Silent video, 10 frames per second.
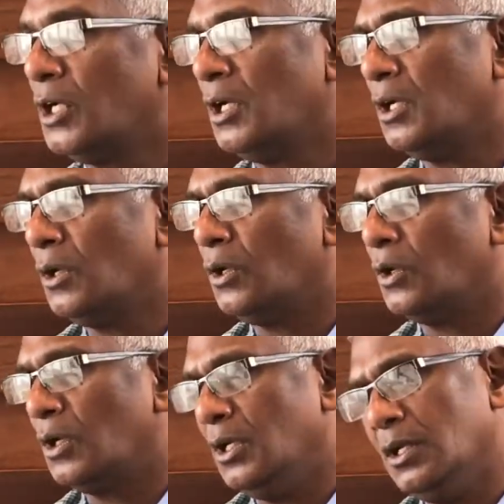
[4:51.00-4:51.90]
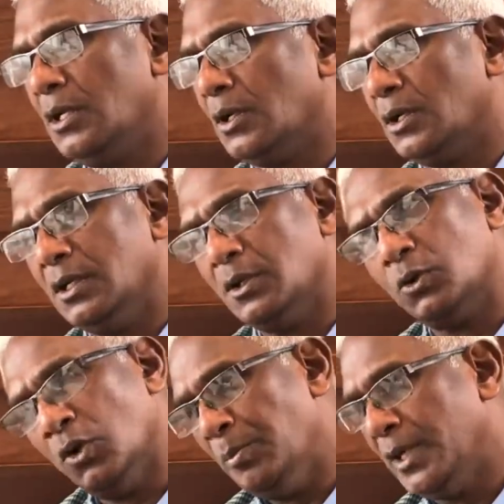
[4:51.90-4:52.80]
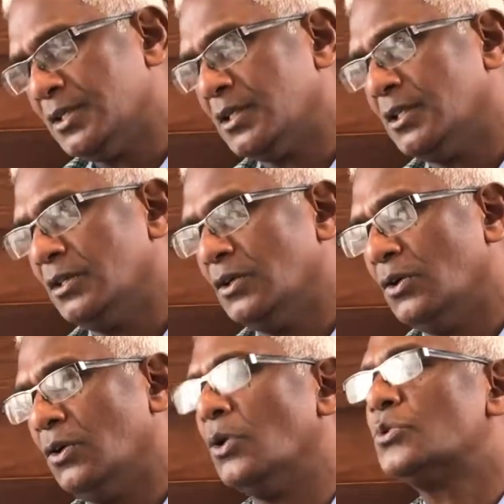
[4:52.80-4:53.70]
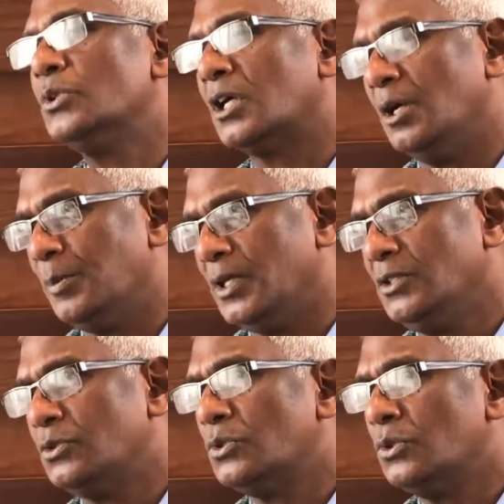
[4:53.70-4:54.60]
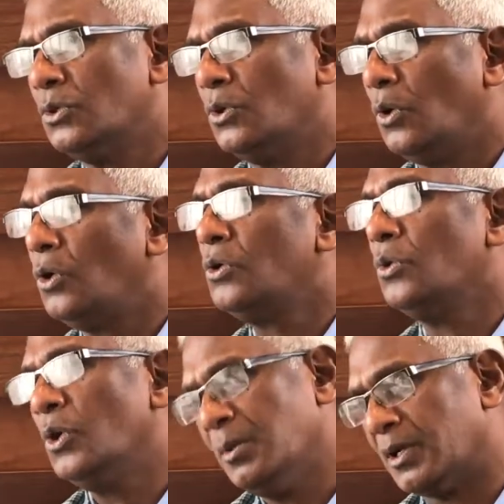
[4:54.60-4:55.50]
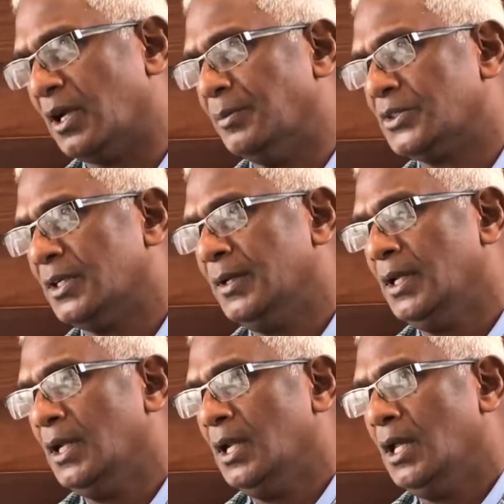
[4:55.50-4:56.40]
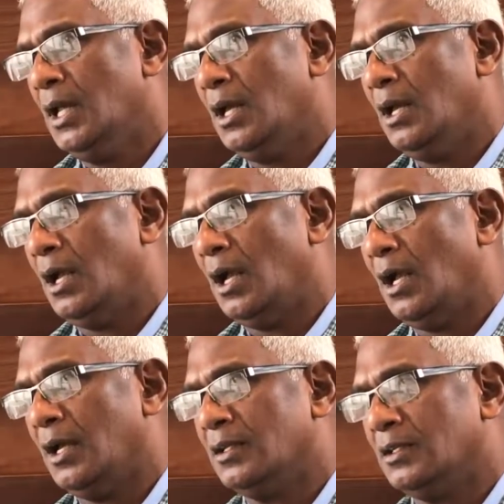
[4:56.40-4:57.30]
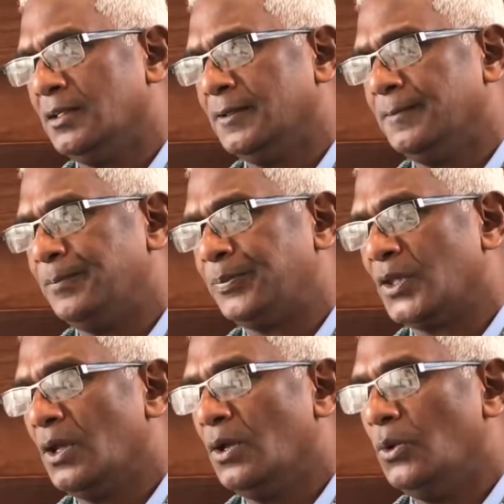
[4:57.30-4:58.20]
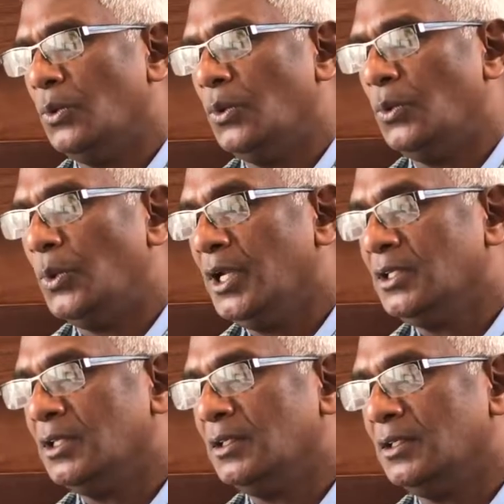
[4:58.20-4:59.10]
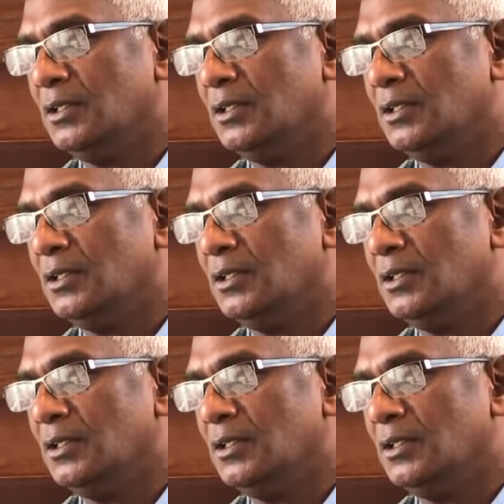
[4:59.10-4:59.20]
the government or to the companies or whoever comes. And when